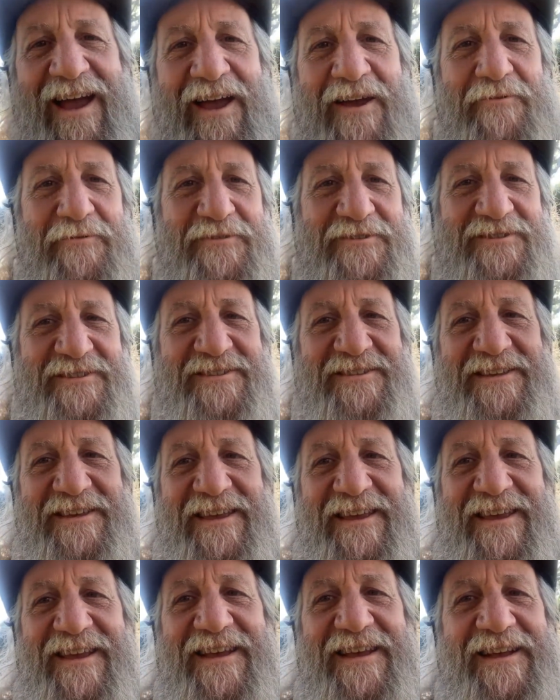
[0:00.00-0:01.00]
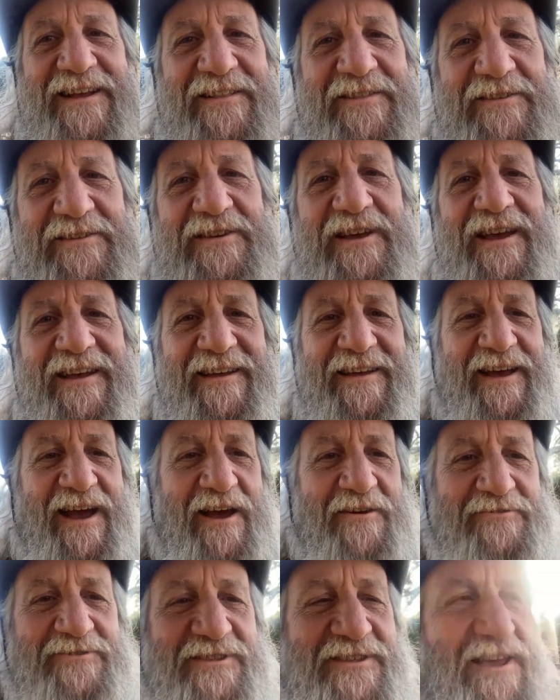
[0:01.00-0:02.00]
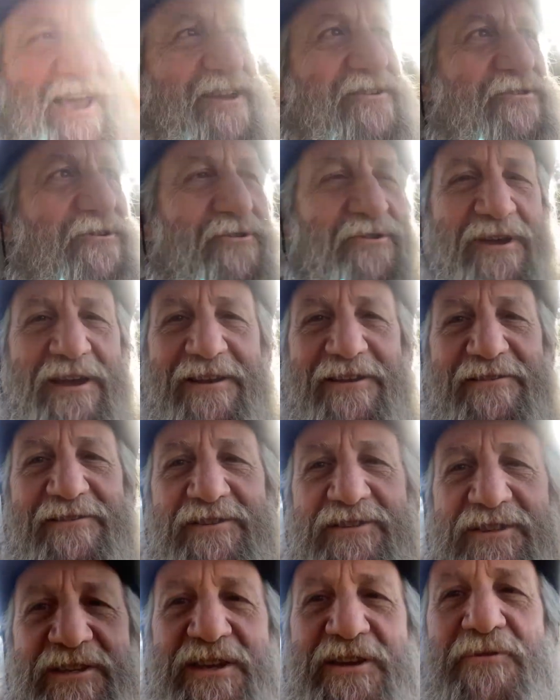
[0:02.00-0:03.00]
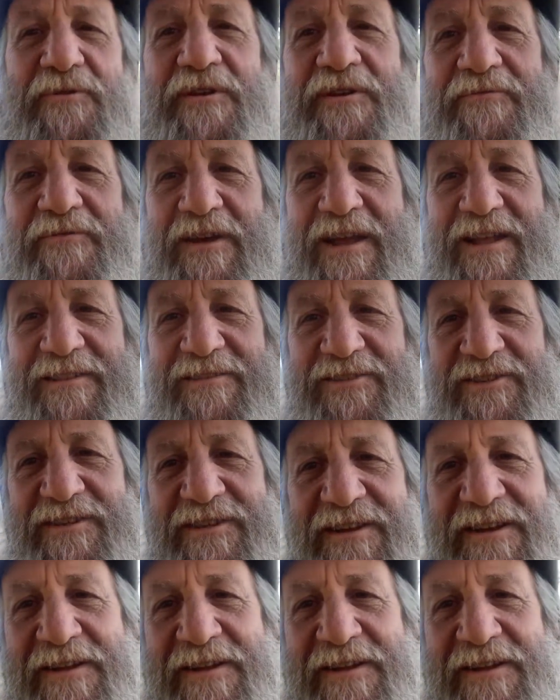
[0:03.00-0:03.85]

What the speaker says: was the guy who created the secret events